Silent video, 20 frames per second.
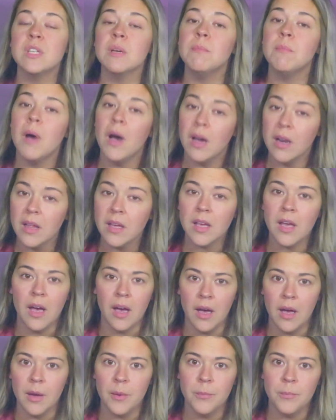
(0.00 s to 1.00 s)
to
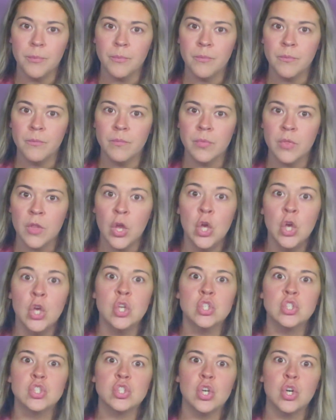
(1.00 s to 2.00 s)
Monica.
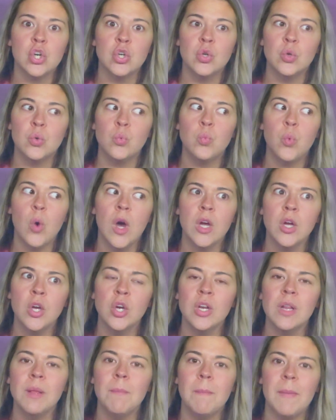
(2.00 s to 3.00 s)
So one
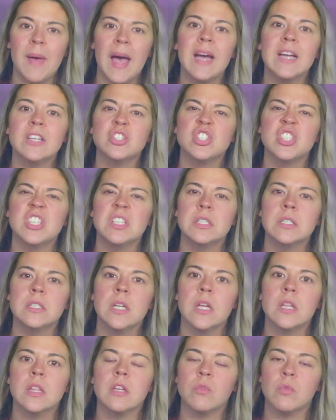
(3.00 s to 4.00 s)
could imagine
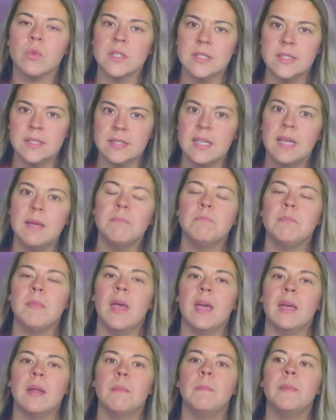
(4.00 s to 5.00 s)
the
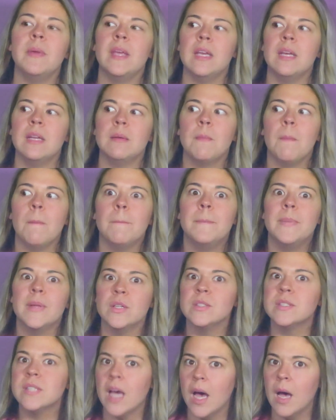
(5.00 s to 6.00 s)
resentment being
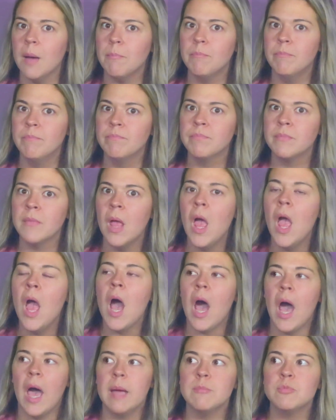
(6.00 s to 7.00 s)
built up.
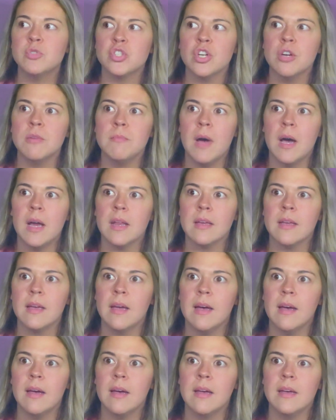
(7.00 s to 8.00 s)
I'm sure
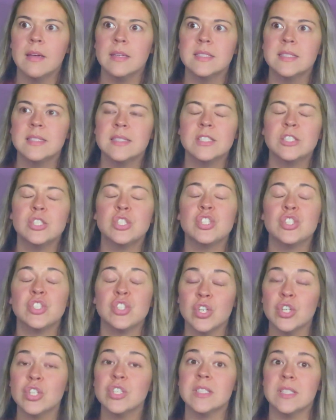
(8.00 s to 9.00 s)
Monica
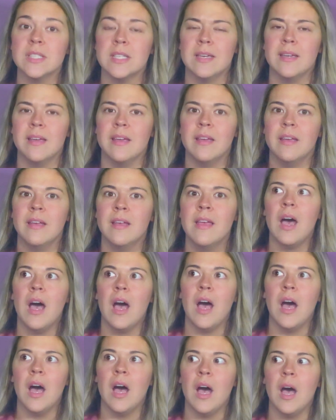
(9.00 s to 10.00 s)
certainly
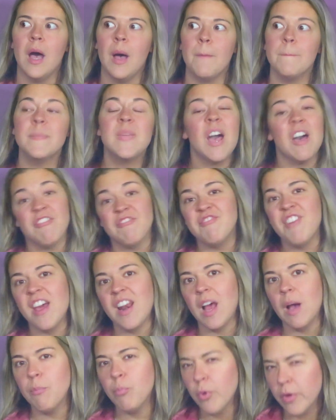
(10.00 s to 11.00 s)
got fed
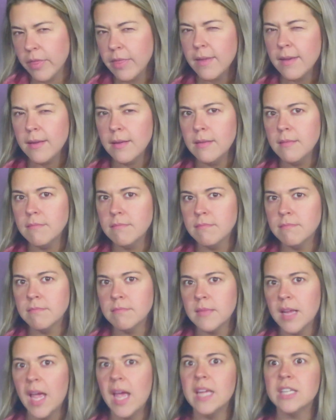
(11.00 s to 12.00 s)
up with it
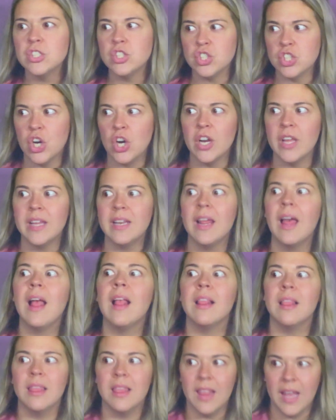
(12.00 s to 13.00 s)
and started
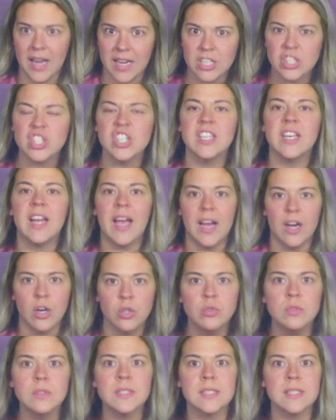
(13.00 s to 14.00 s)
lashing
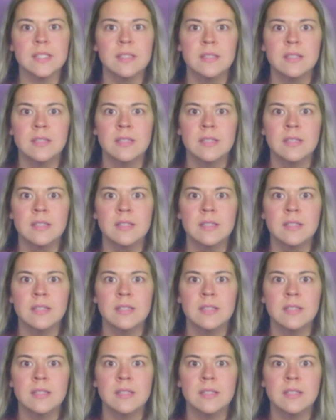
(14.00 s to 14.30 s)
out.